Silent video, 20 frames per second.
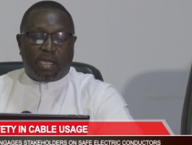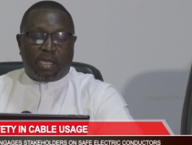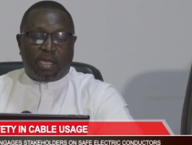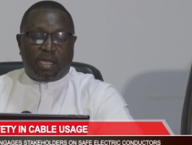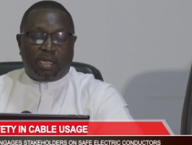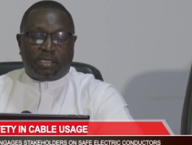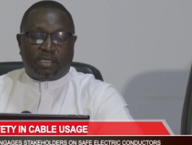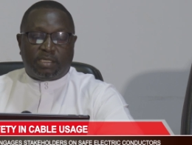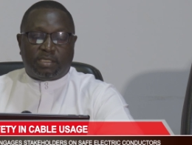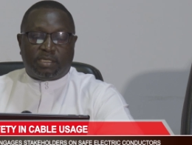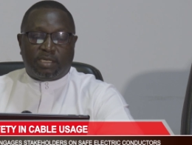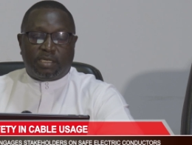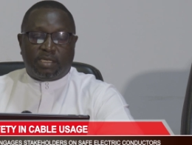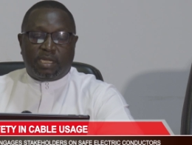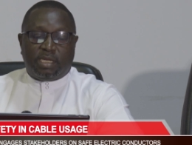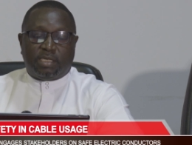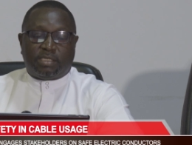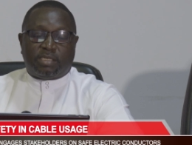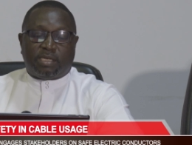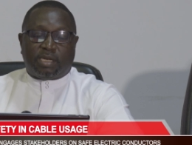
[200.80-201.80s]
it is in
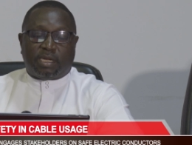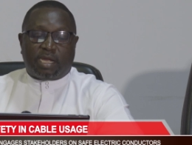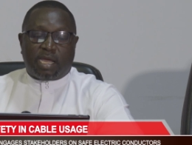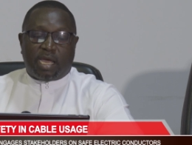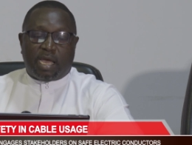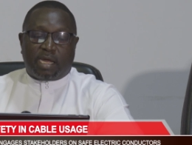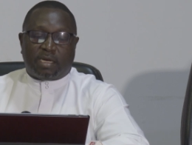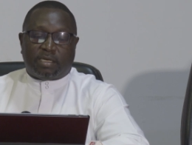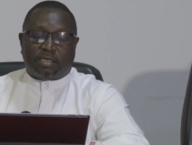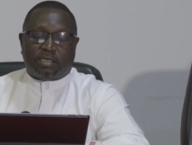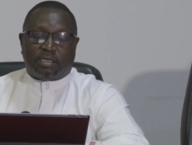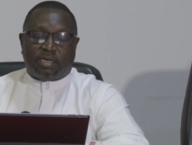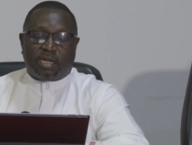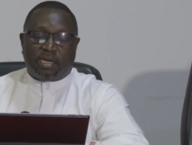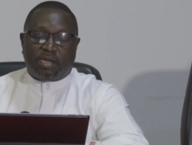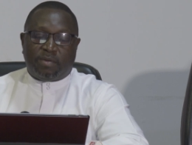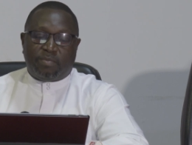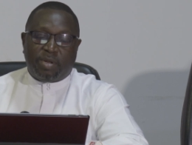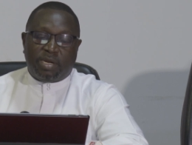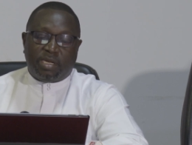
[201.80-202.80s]
this regard
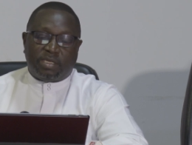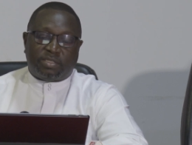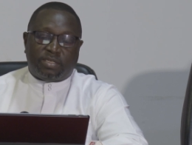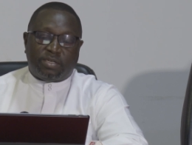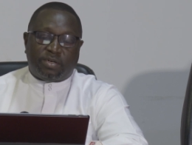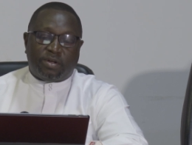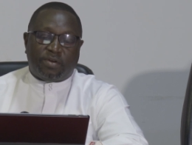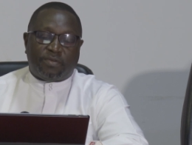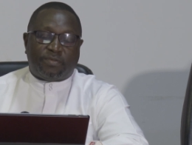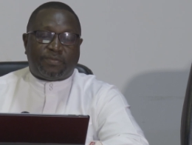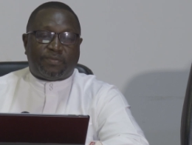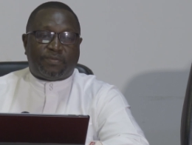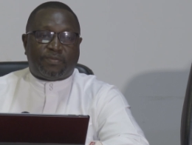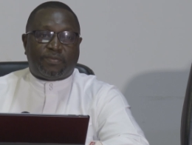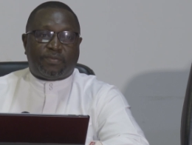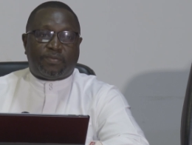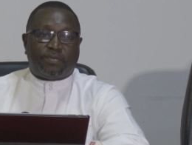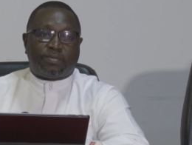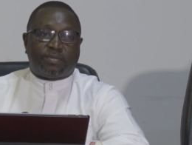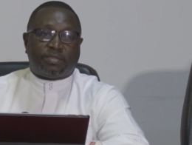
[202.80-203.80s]
that the Ministry of
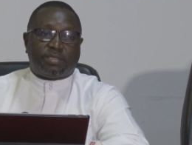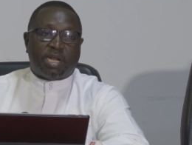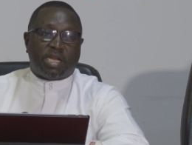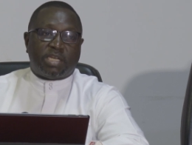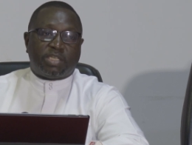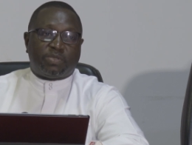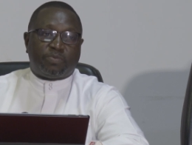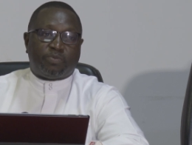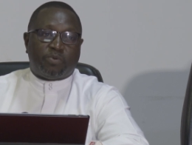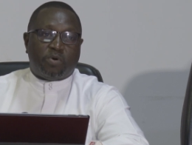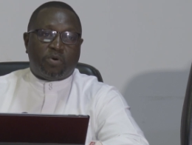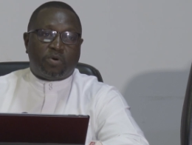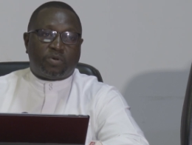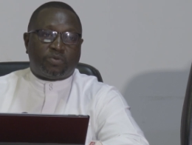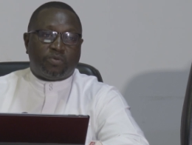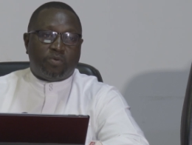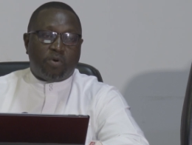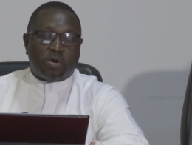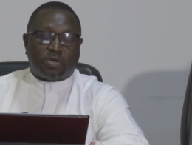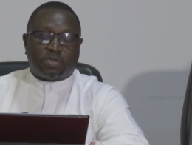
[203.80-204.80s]

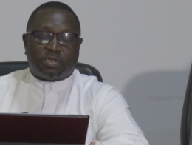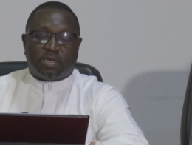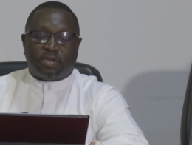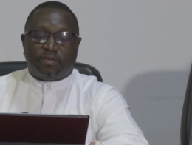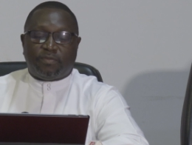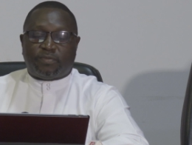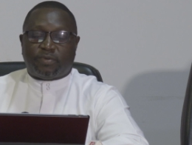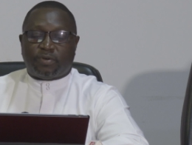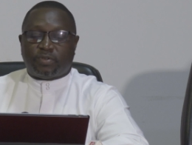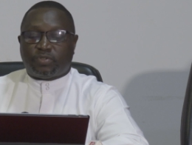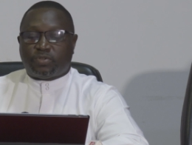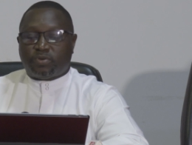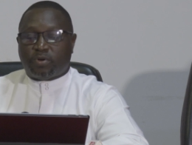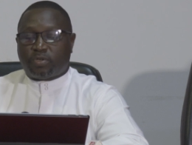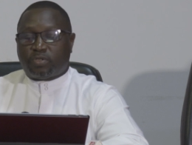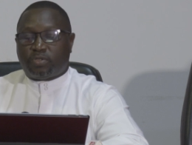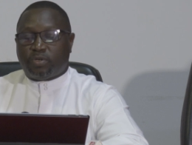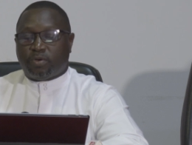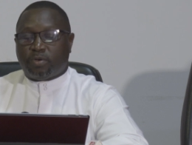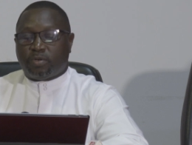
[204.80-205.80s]
Transport, Works and
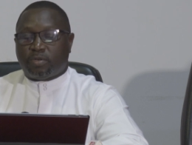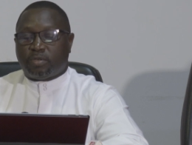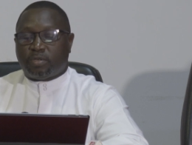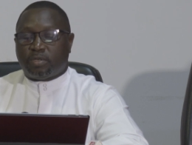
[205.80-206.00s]
Infrastructure